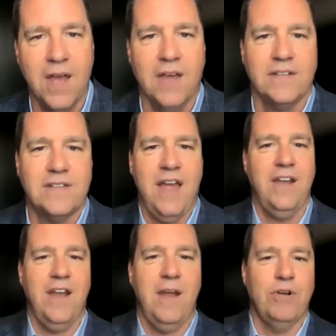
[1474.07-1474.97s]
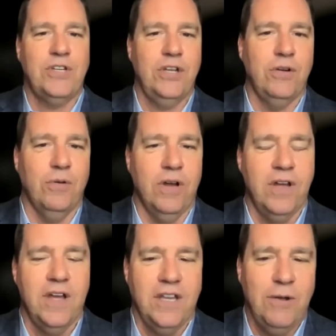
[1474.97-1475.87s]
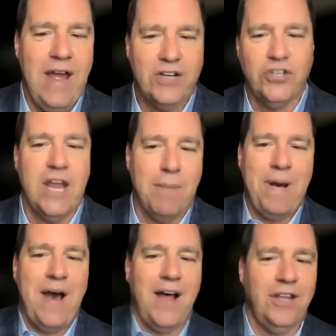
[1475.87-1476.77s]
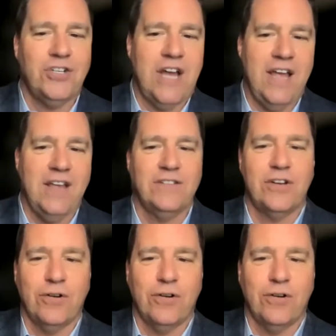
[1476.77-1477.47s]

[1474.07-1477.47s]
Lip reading: Sign number 2, you actually apologize